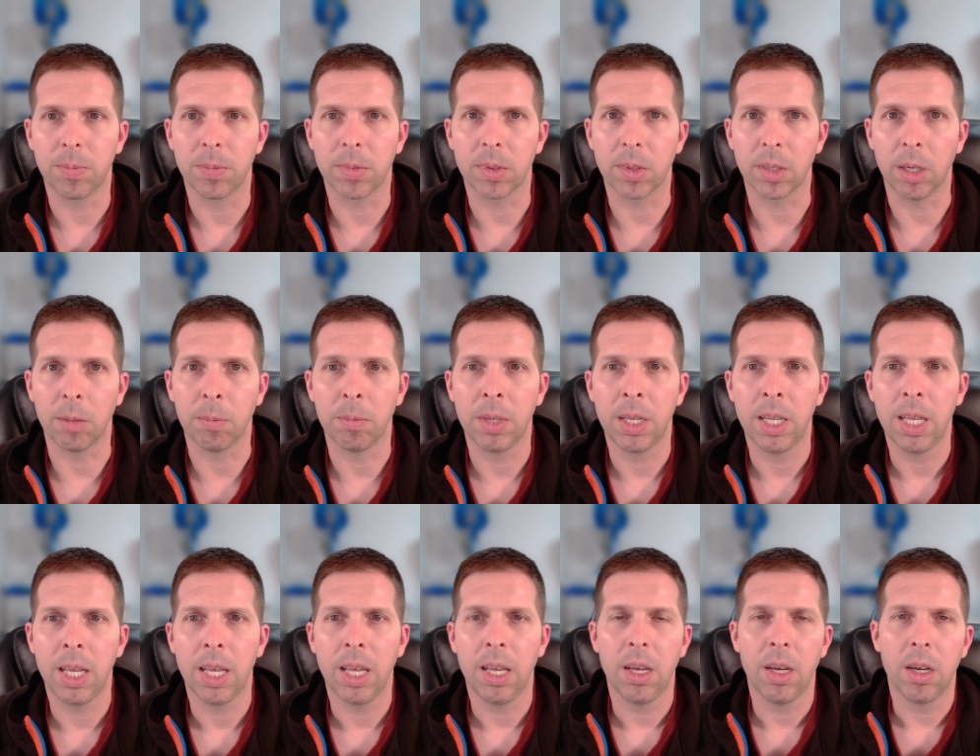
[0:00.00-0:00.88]
So
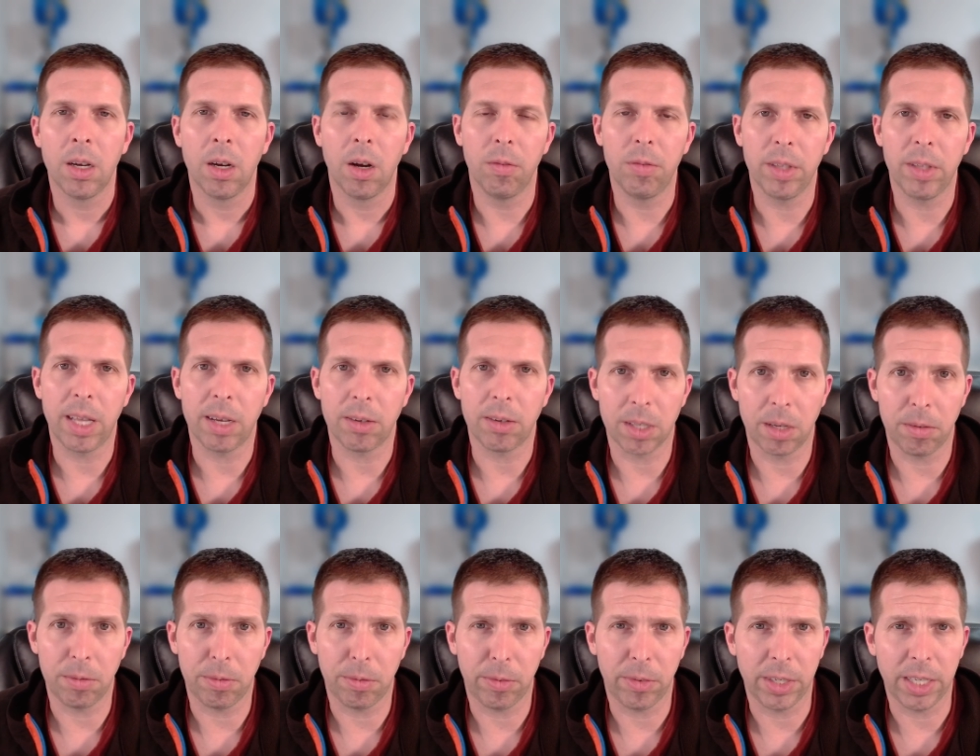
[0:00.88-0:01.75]
hopefully that was
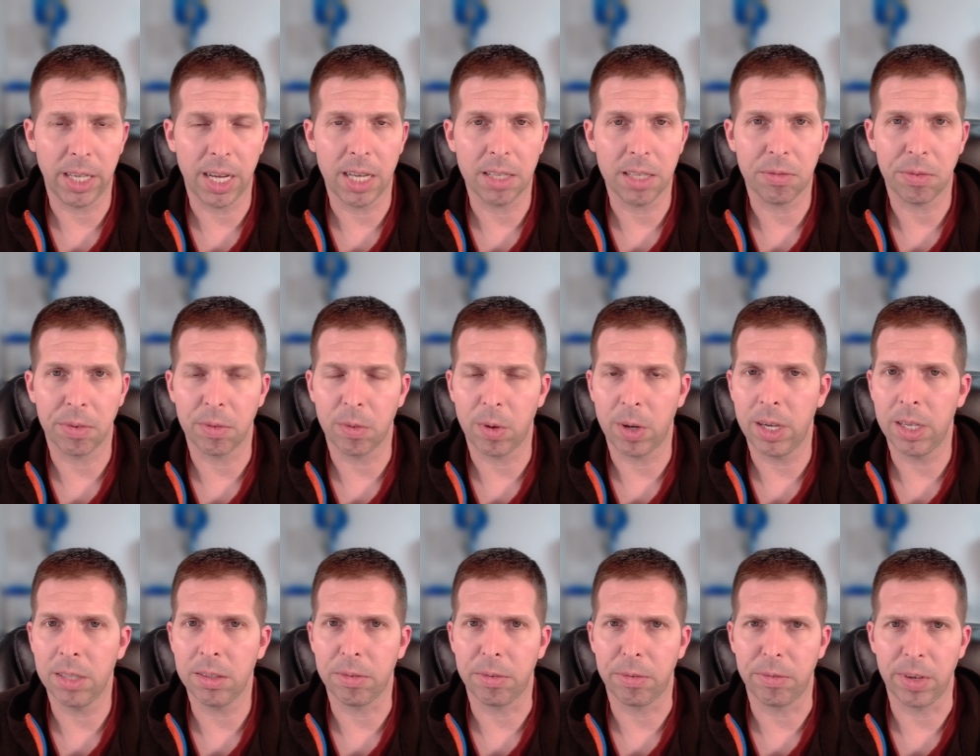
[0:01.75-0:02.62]
helpful for you guys. If it
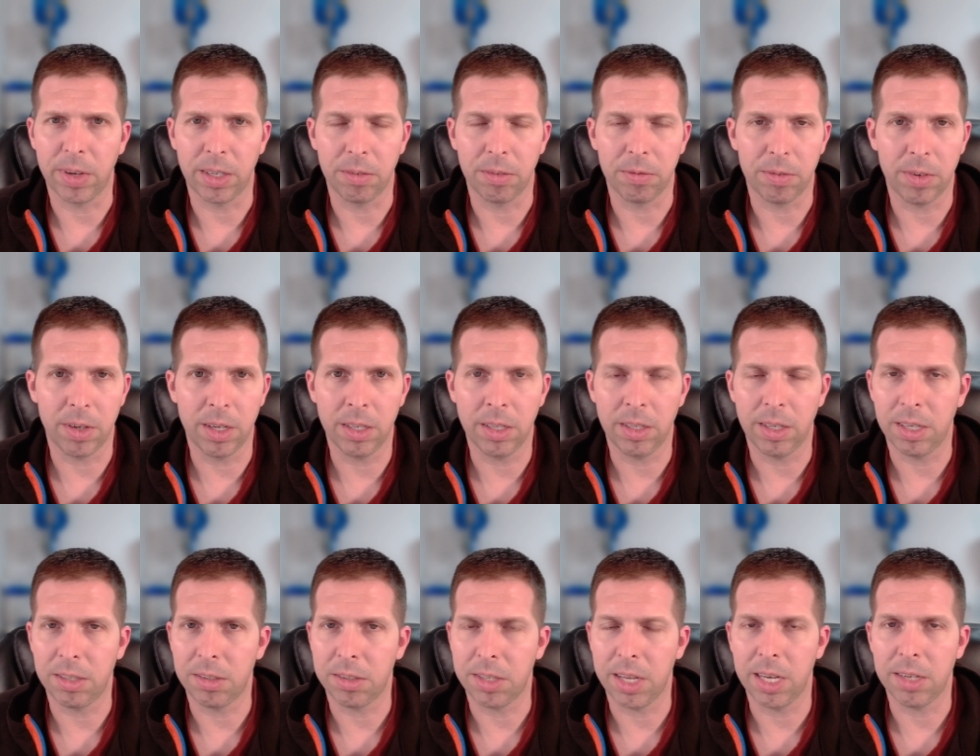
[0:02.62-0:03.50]
was, if you found it fun,
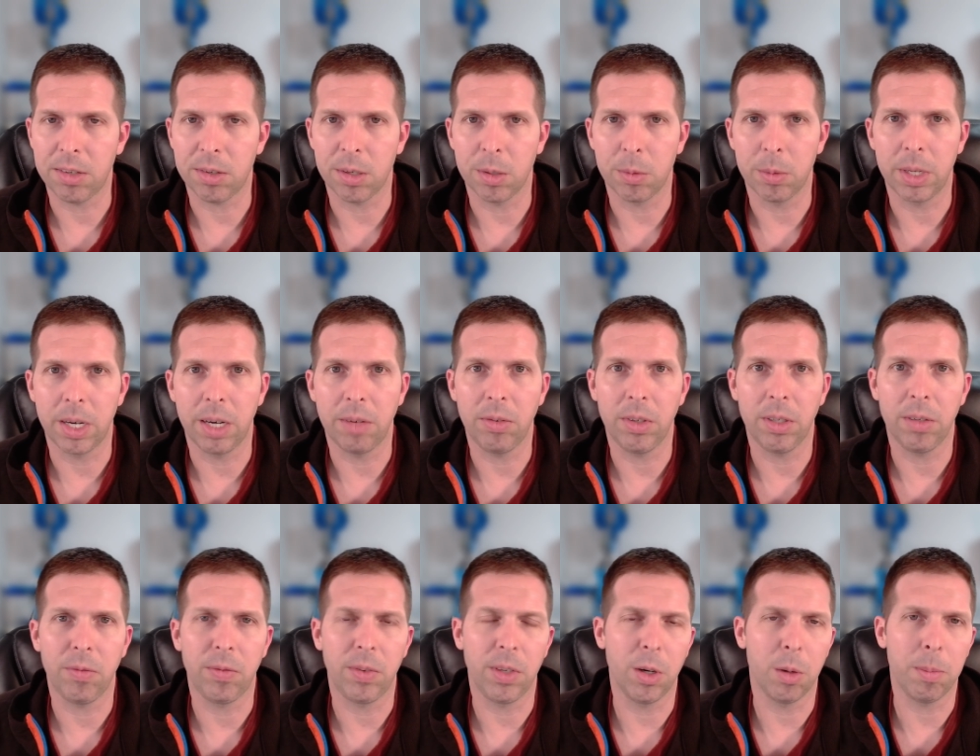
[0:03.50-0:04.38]
educational, whatever,
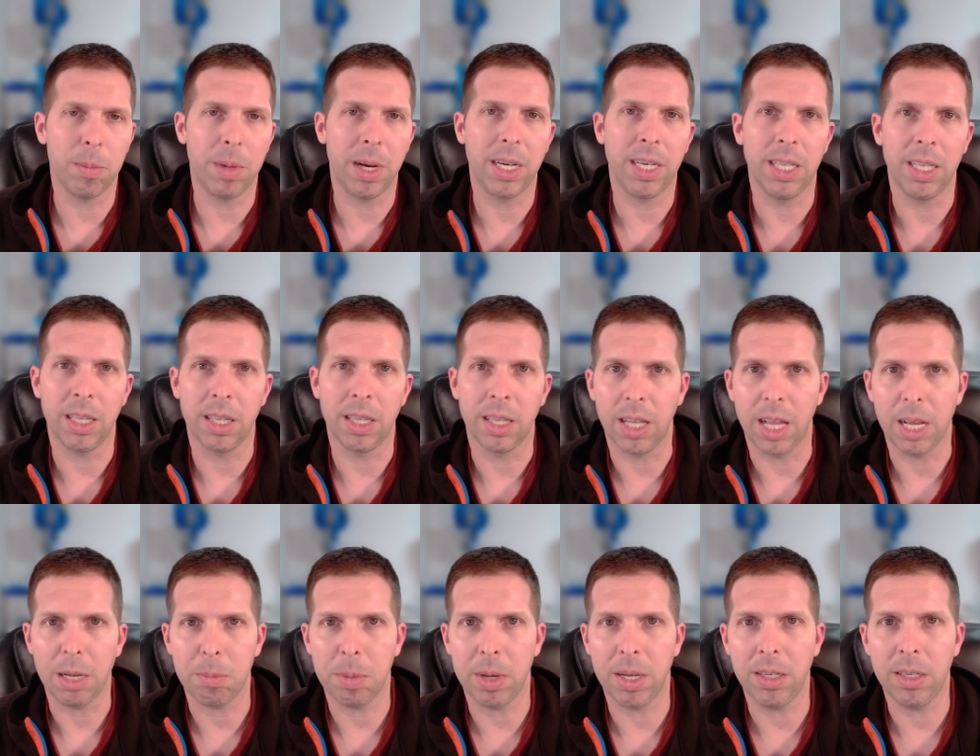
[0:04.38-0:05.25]
if you don't mind hitting the
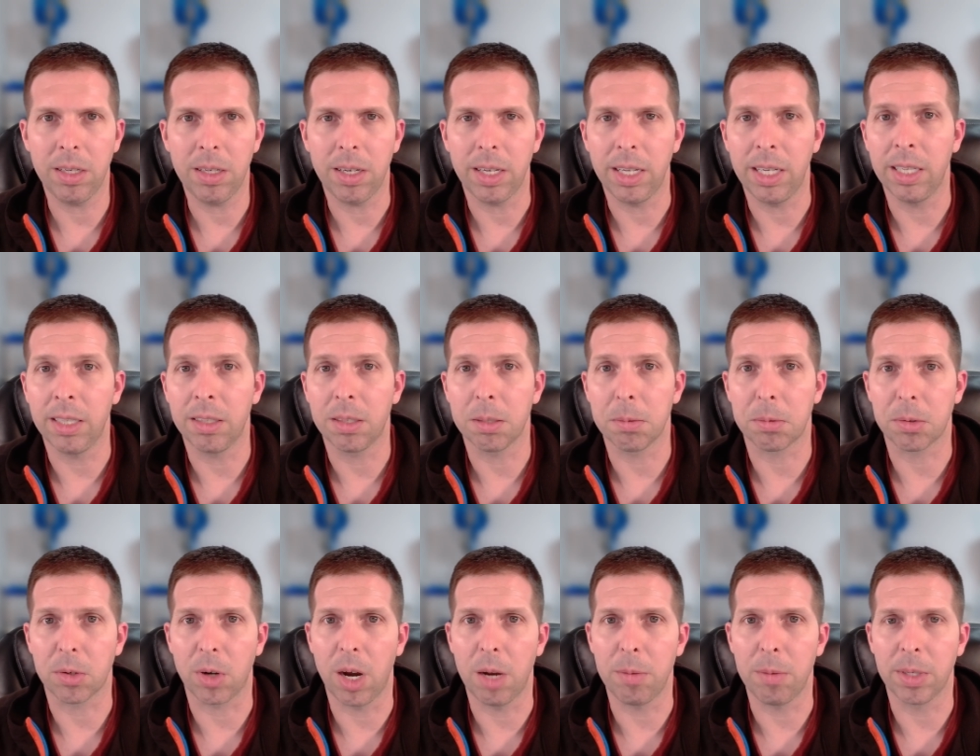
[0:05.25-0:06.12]
like button and
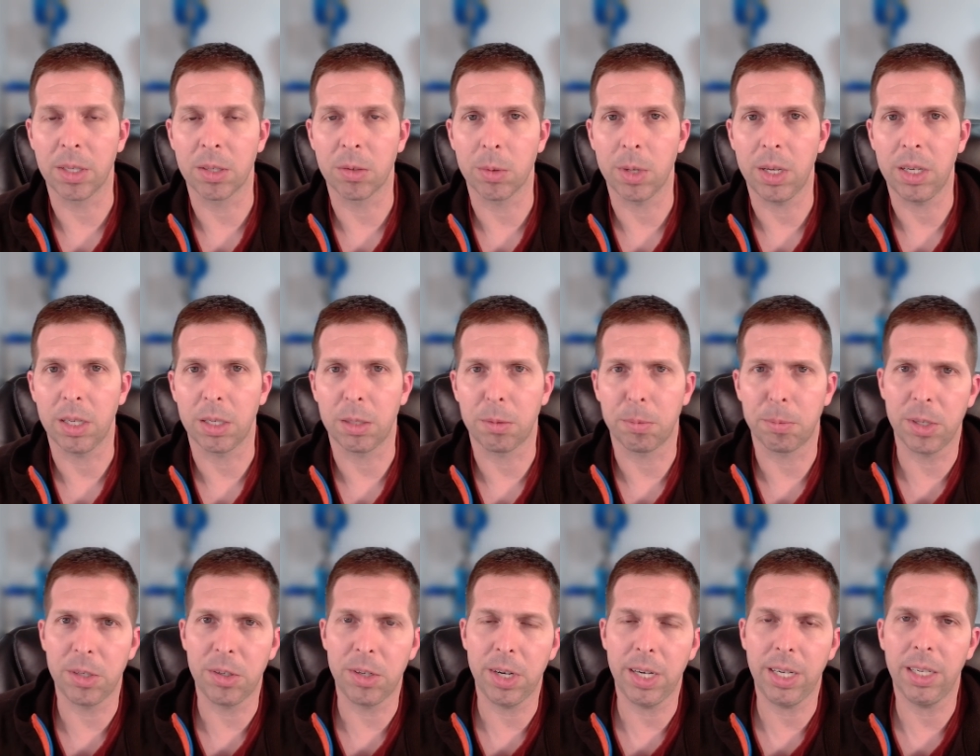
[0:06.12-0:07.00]
subscribing as well, I'd
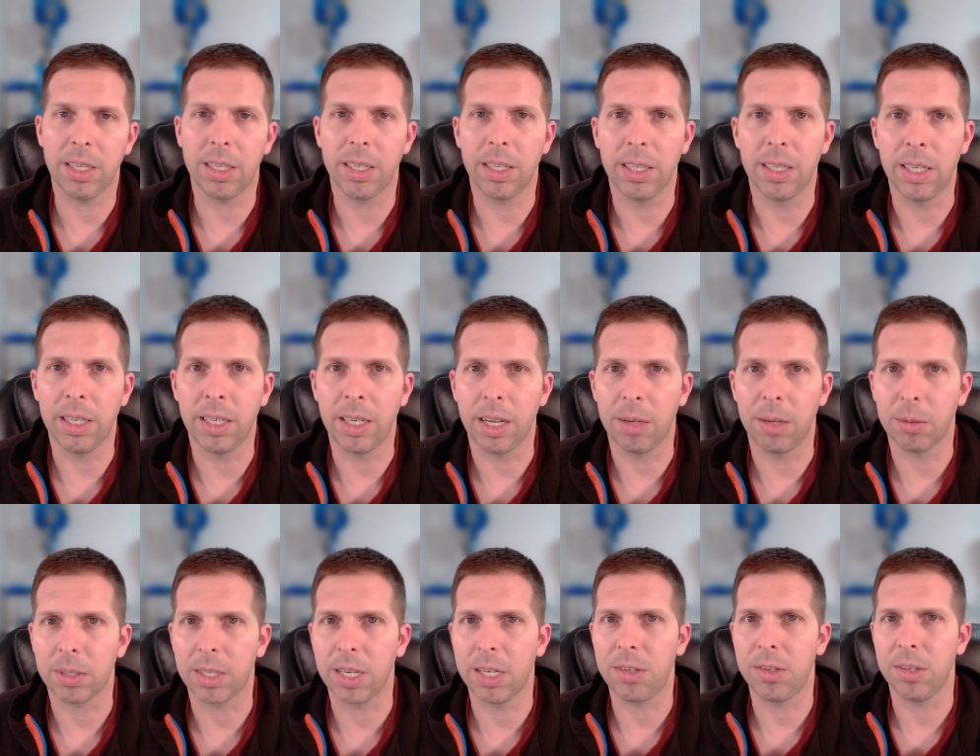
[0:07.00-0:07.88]
appreciate it. And I
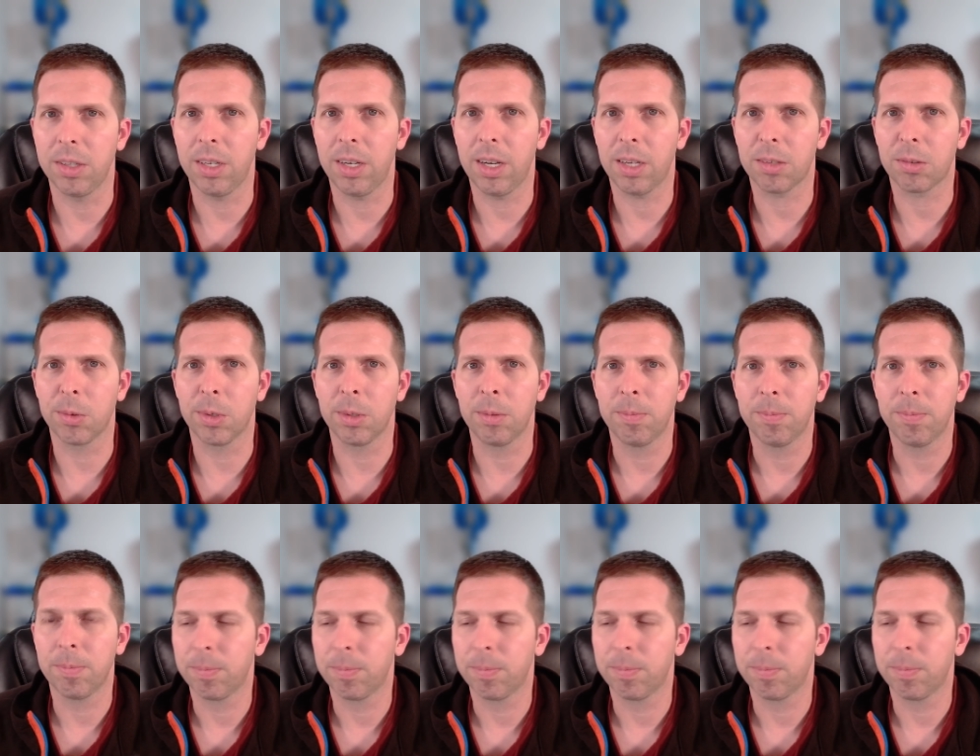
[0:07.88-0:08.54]
will catch you in the next one.